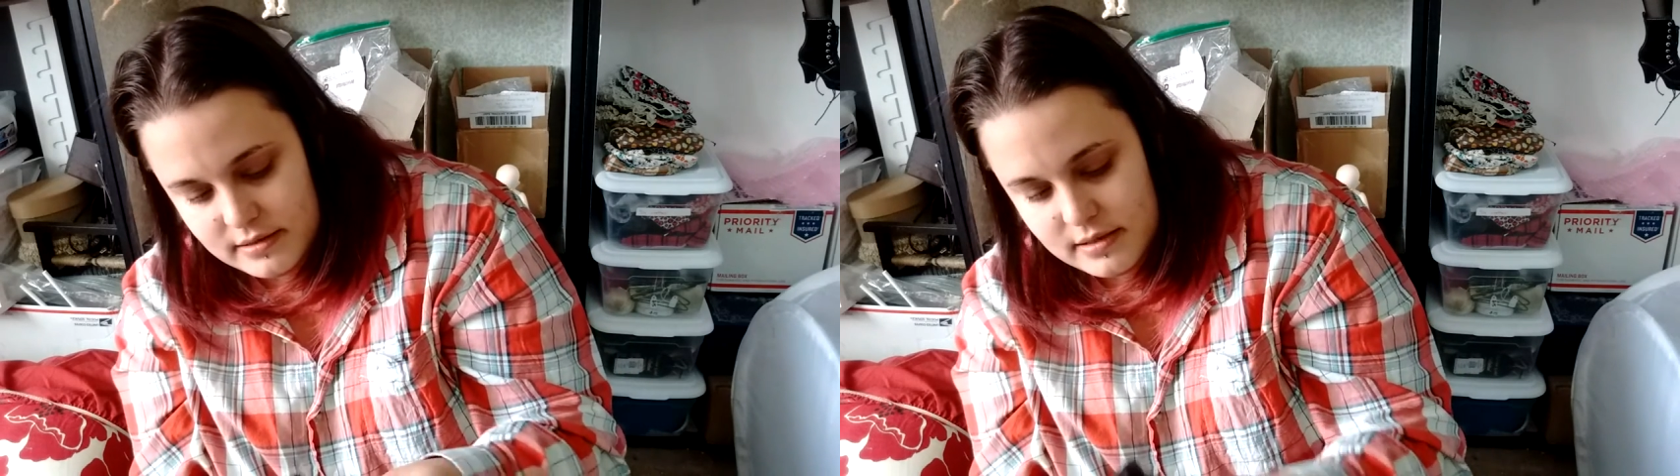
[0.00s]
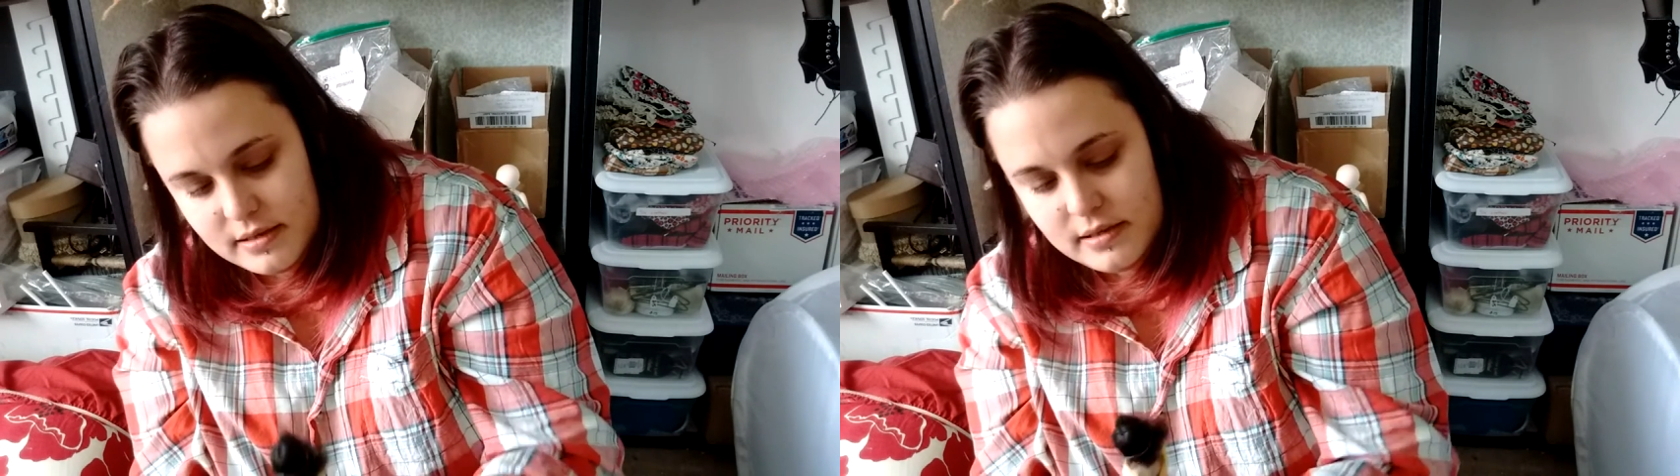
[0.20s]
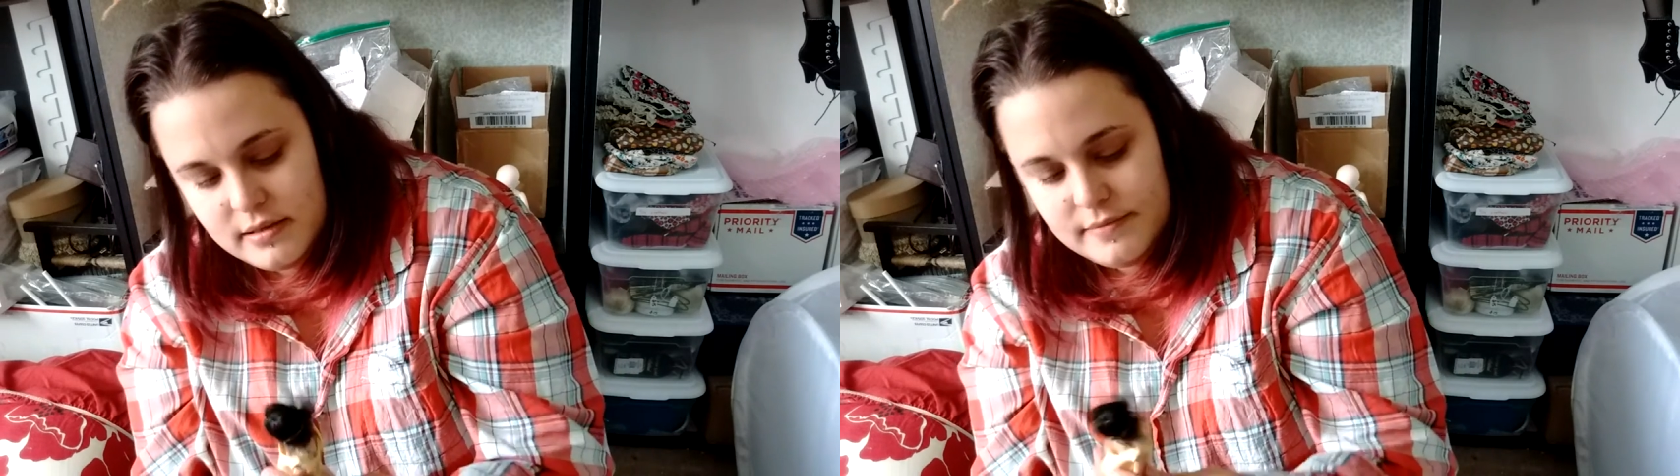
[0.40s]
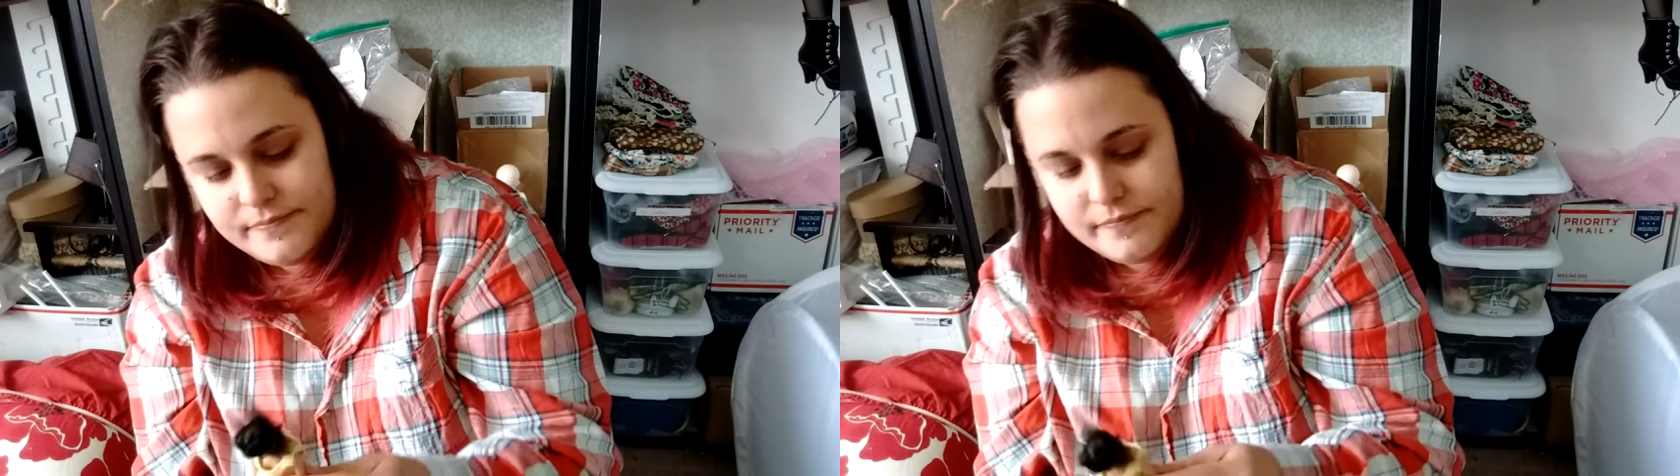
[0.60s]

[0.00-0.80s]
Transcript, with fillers: uh,